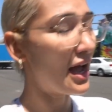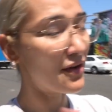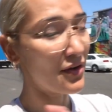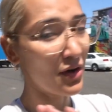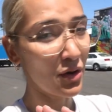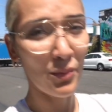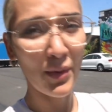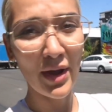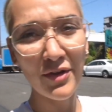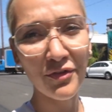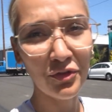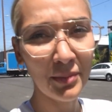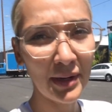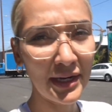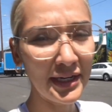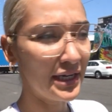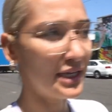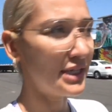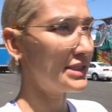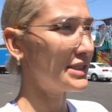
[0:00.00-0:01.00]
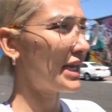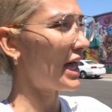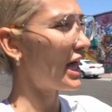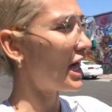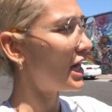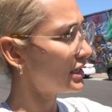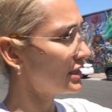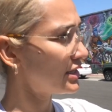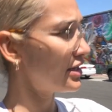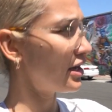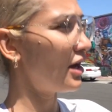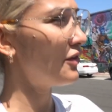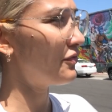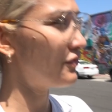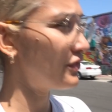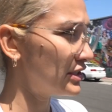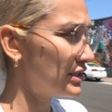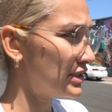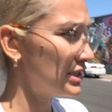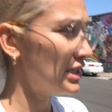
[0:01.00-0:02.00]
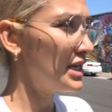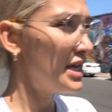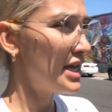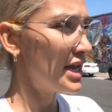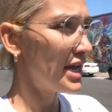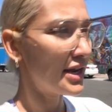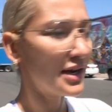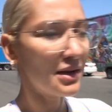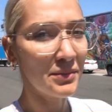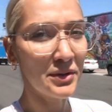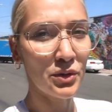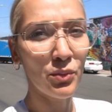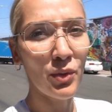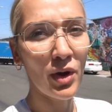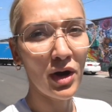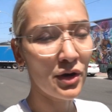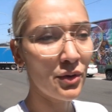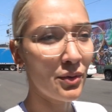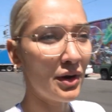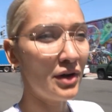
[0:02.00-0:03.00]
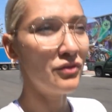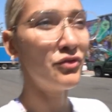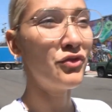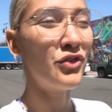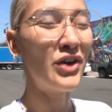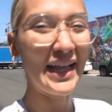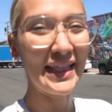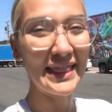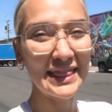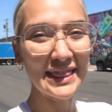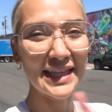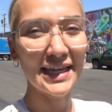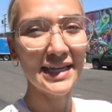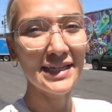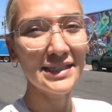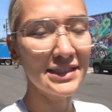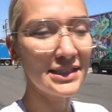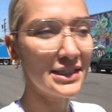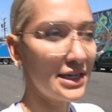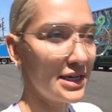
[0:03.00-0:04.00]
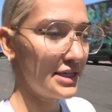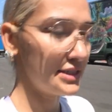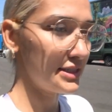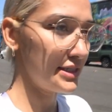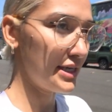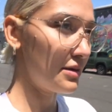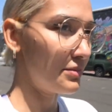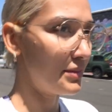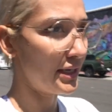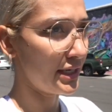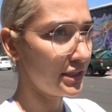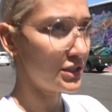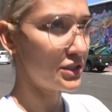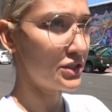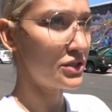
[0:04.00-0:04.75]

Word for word: away from my desk, out of the office, and I'm gonna walk around for at least 10 minutes.